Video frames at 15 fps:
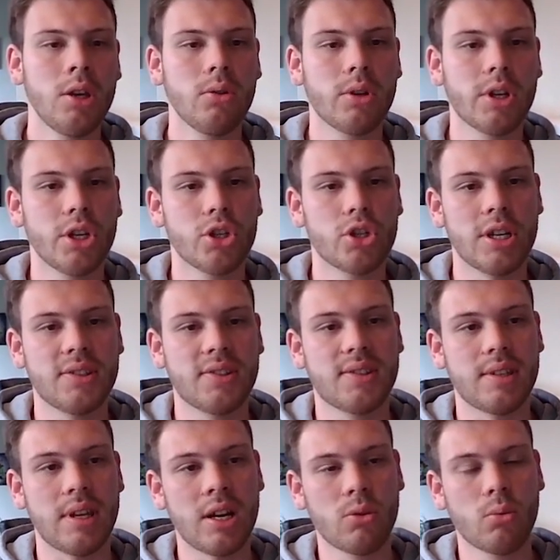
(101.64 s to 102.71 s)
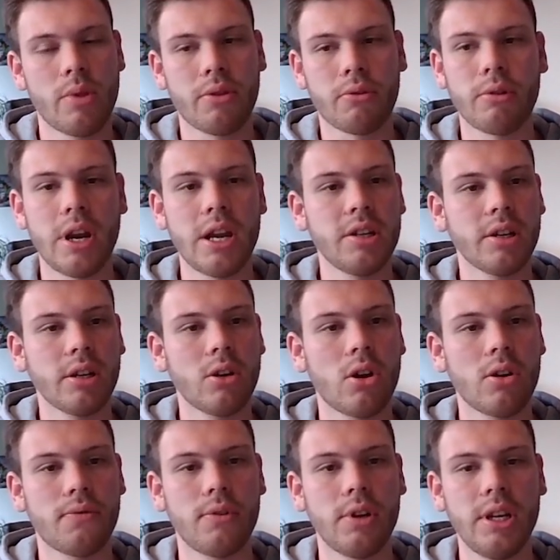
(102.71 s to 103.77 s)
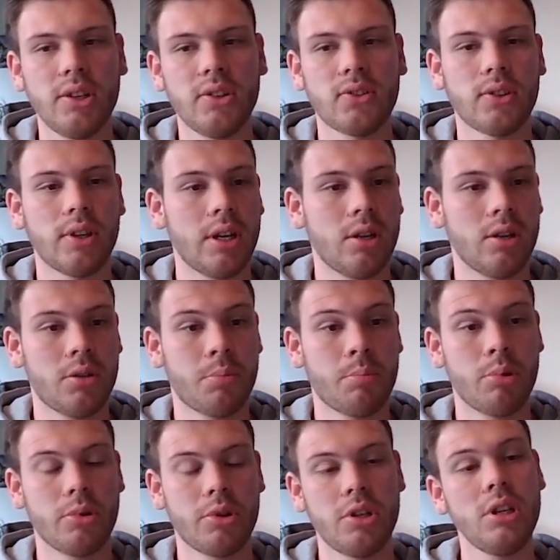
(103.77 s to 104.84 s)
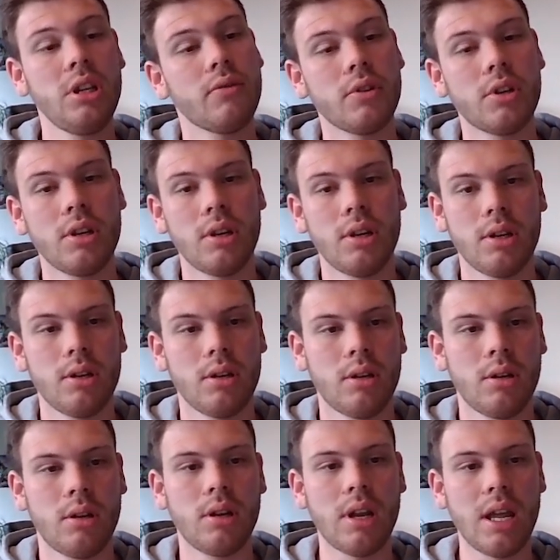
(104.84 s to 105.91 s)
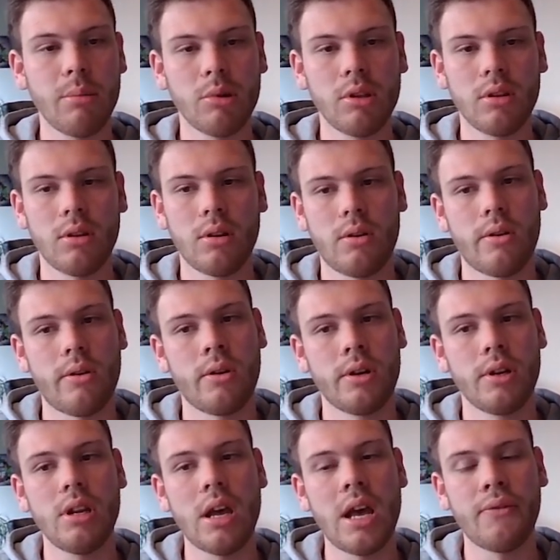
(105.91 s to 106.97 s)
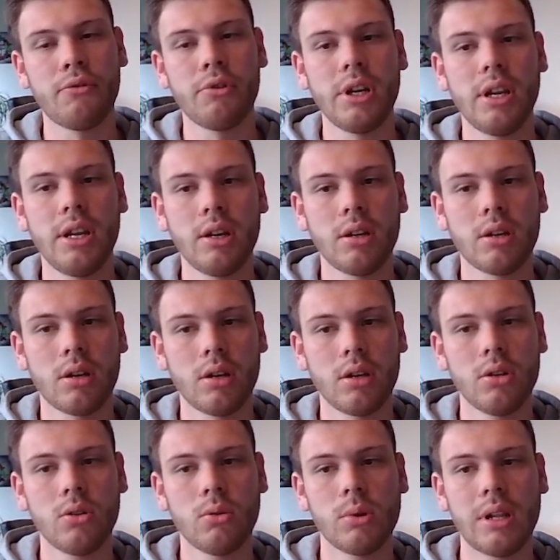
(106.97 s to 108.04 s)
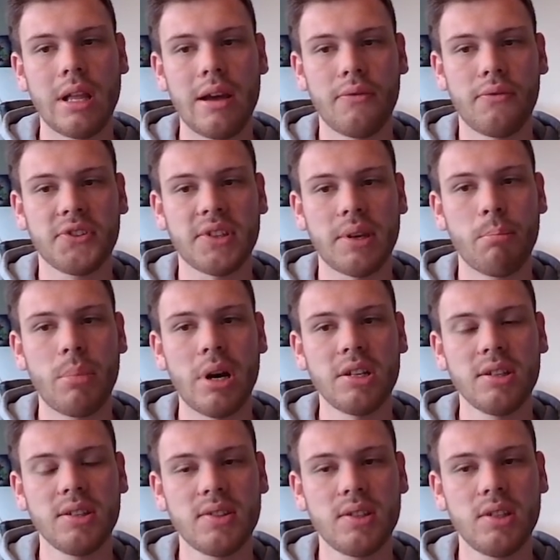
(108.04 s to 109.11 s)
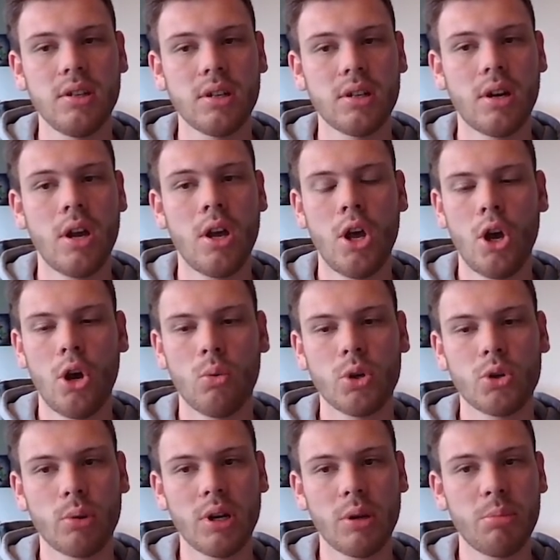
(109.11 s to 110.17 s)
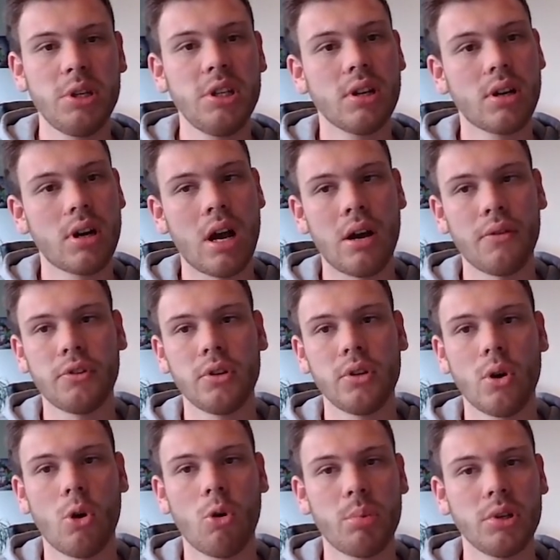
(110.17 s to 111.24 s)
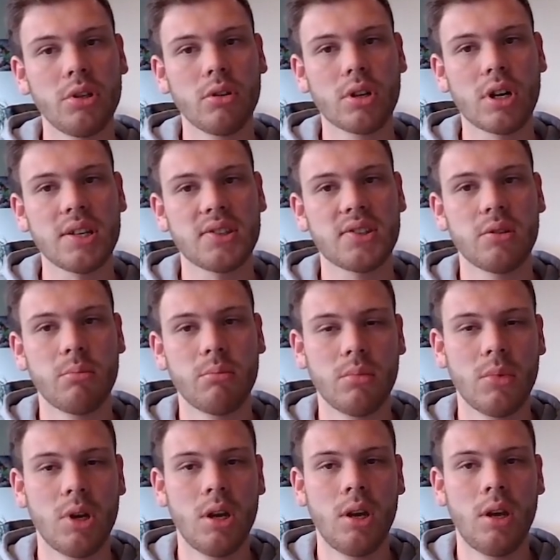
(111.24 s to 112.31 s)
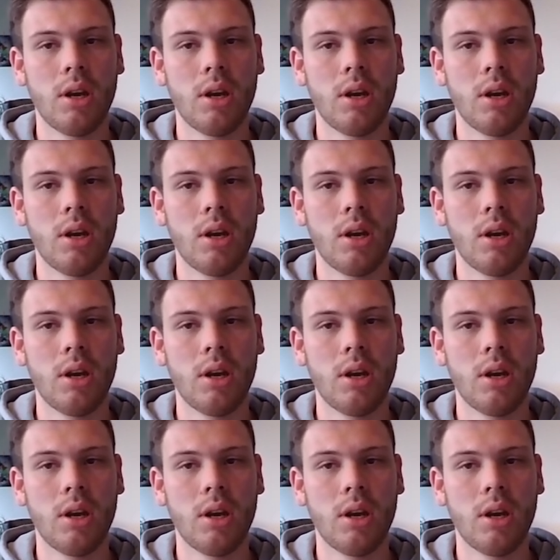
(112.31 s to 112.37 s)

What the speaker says: you can just start with creating a lot of links and put even a label on every link. You will have some buttons here which will appear after you open your custom